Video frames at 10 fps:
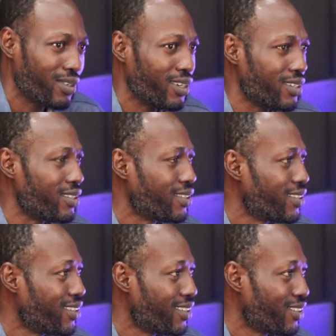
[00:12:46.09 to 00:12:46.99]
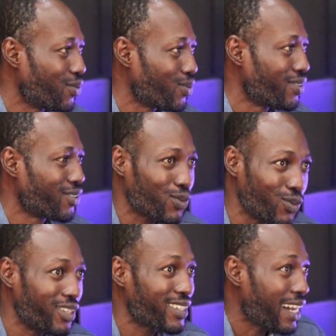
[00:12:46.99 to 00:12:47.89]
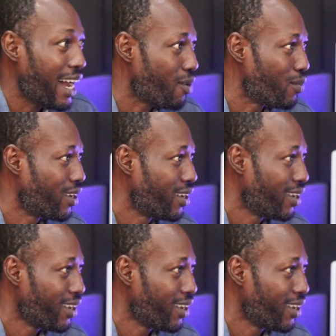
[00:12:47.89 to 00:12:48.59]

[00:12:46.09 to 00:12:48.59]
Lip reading: Hey, school is scam.